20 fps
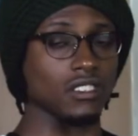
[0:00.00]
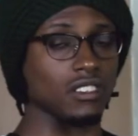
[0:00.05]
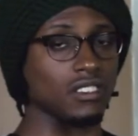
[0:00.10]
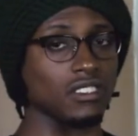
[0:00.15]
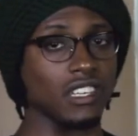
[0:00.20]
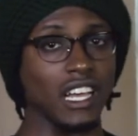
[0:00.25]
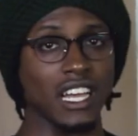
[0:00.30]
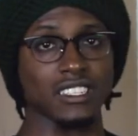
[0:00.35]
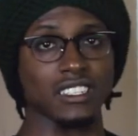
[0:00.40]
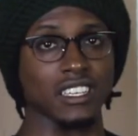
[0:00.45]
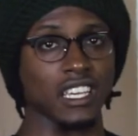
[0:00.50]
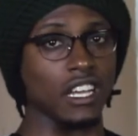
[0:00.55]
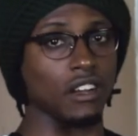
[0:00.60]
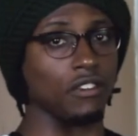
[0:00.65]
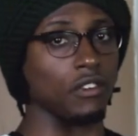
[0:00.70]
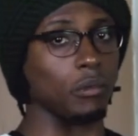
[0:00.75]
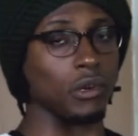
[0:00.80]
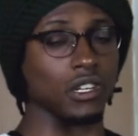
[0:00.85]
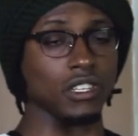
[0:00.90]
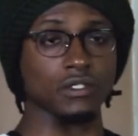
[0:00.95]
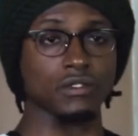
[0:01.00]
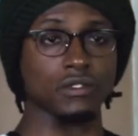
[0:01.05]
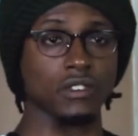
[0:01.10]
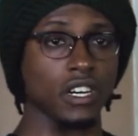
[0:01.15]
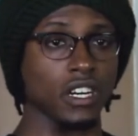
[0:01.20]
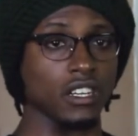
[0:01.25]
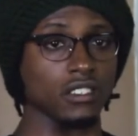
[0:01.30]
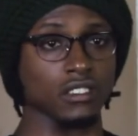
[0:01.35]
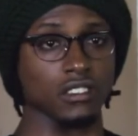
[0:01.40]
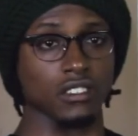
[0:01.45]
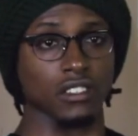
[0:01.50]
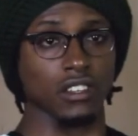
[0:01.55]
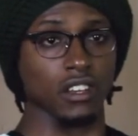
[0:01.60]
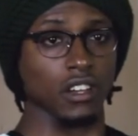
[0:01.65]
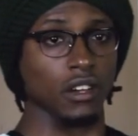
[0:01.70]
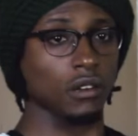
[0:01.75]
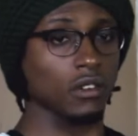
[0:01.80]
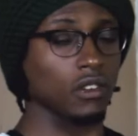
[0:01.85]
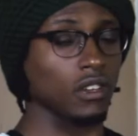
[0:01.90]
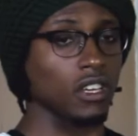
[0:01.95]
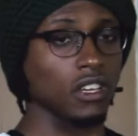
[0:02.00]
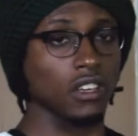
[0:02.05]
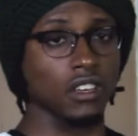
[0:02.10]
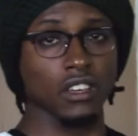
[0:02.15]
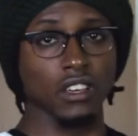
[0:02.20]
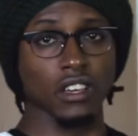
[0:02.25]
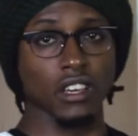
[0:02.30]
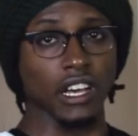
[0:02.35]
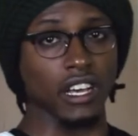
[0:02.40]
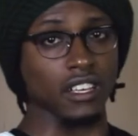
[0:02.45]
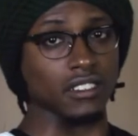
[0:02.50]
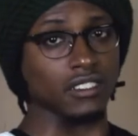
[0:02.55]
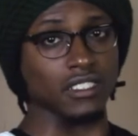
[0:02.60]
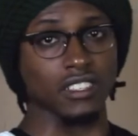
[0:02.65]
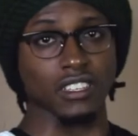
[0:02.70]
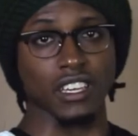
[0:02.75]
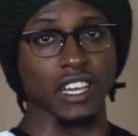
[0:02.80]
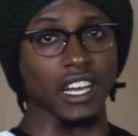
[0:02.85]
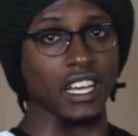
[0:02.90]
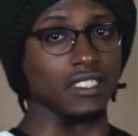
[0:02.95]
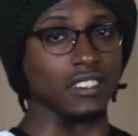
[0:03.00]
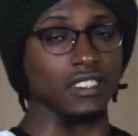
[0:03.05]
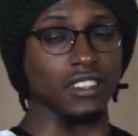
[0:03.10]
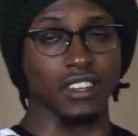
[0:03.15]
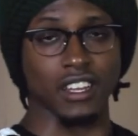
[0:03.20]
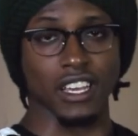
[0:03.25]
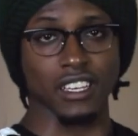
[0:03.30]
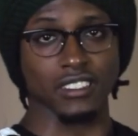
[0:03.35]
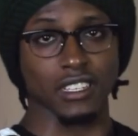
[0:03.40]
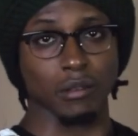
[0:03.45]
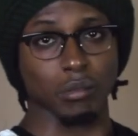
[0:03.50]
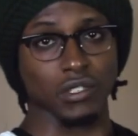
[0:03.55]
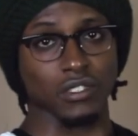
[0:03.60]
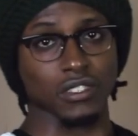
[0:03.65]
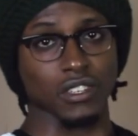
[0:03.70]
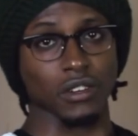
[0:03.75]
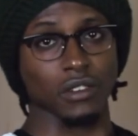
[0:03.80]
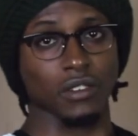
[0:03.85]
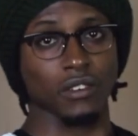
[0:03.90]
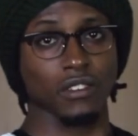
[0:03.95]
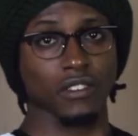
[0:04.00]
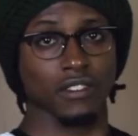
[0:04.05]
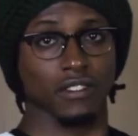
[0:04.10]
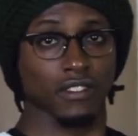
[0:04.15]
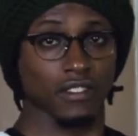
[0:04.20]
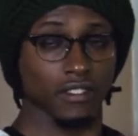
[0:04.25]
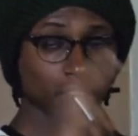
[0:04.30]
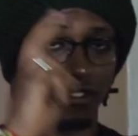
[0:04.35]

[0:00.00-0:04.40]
Just excited to hear everybody's thoughts, and you know, I'll see you guys in the next episode.